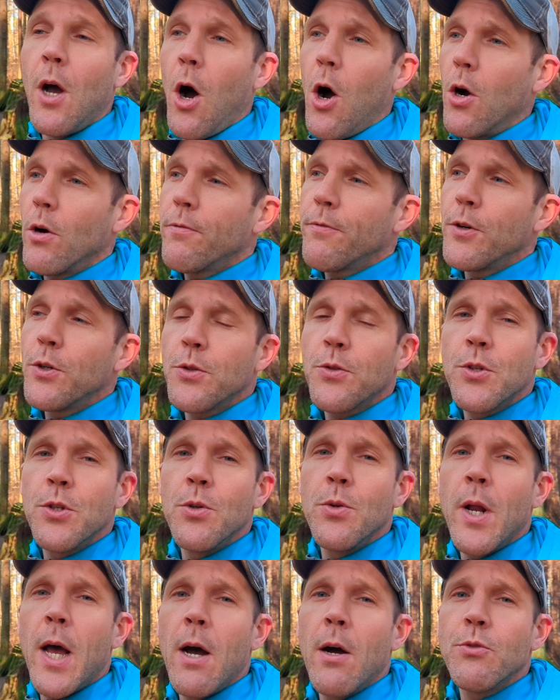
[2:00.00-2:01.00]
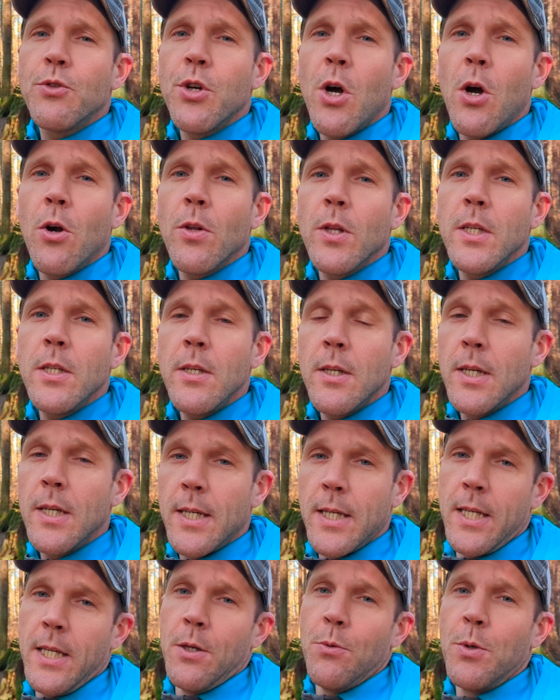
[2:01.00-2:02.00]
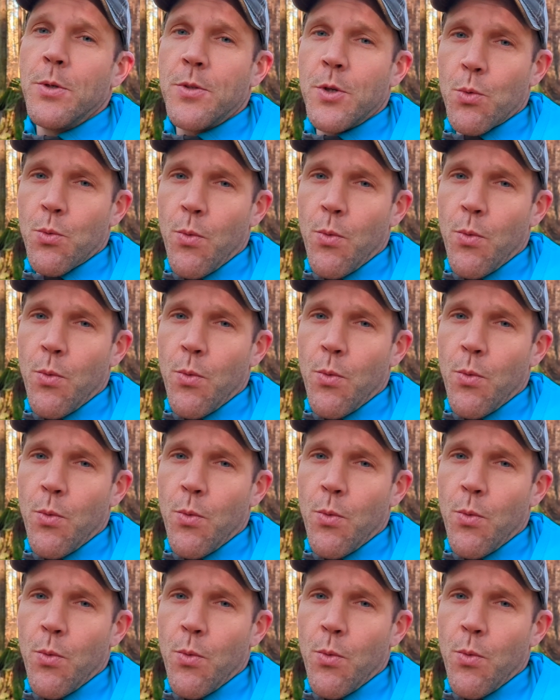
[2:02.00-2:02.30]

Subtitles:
Our first coonhound, Charlie, he was a